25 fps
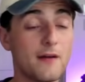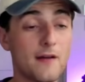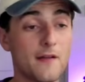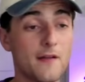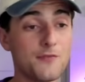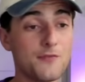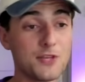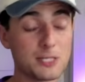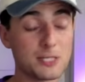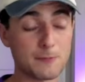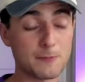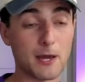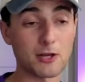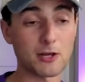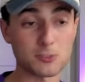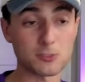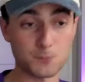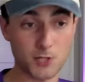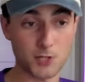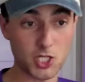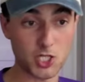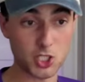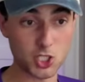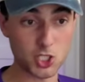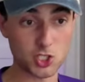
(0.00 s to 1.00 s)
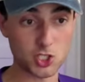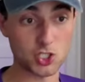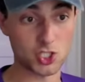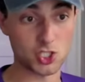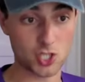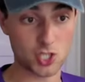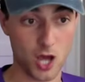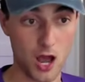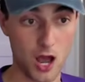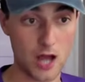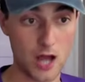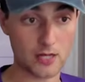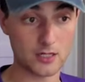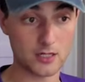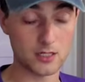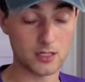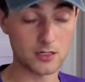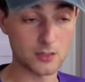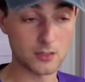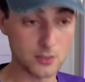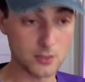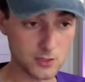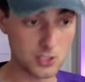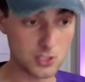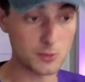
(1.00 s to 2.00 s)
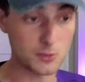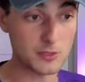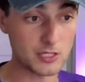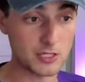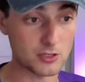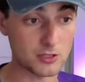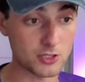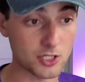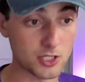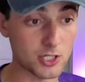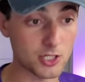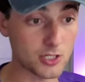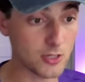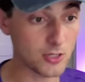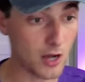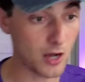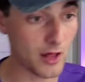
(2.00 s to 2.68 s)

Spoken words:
These paddles play good stock, to be clear.